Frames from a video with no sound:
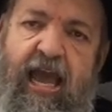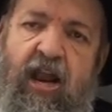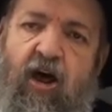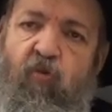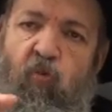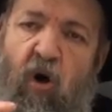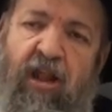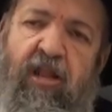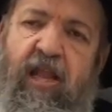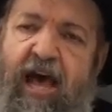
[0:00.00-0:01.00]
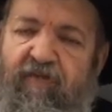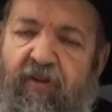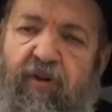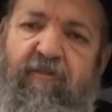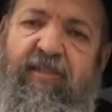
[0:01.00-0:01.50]
And on one
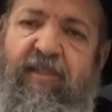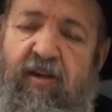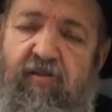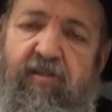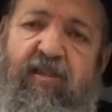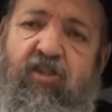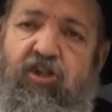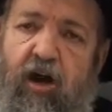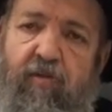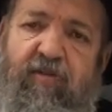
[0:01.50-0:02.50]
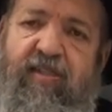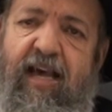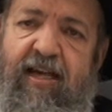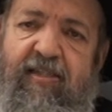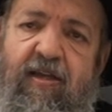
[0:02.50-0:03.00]
level, the Mesilas Yesharim
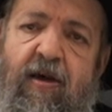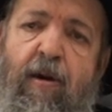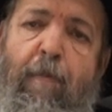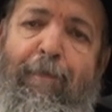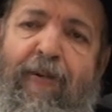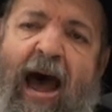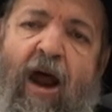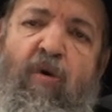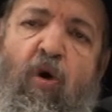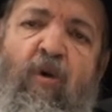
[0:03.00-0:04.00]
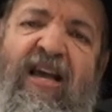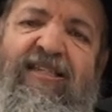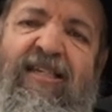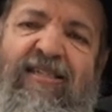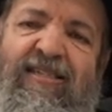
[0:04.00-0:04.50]
says, Paro
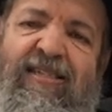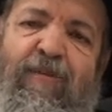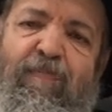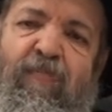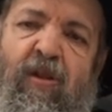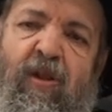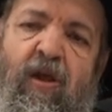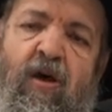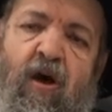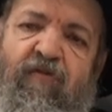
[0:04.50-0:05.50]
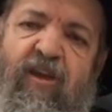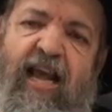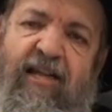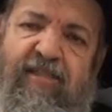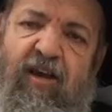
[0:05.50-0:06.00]
is a symbol of the
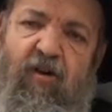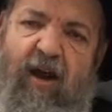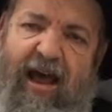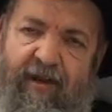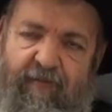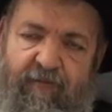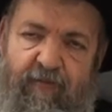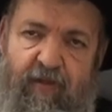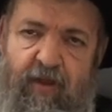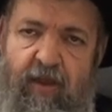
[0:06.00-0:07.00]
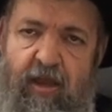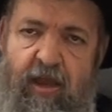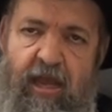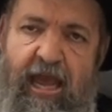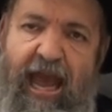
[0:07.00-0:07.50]
Yetzer Hara.
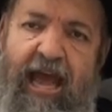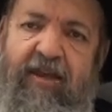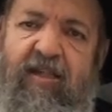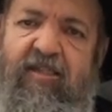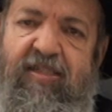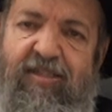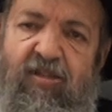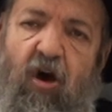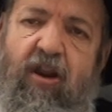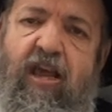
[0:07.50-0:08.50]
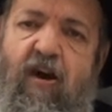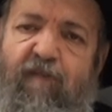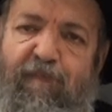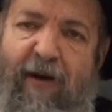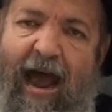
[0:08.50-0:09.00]
And the study
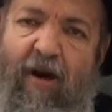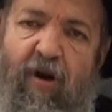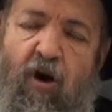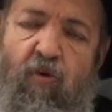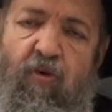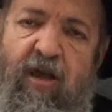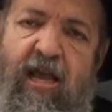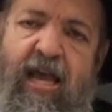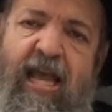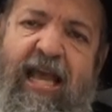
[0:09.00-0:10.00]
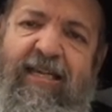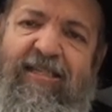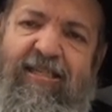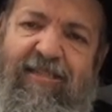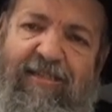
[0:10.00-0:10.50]
of Paro
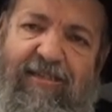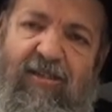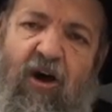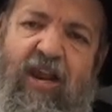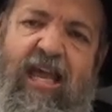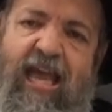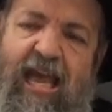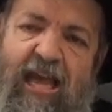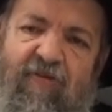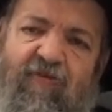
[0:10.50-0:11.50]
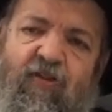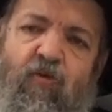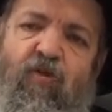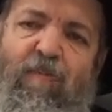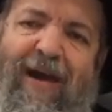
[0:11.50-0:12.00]
is a study into the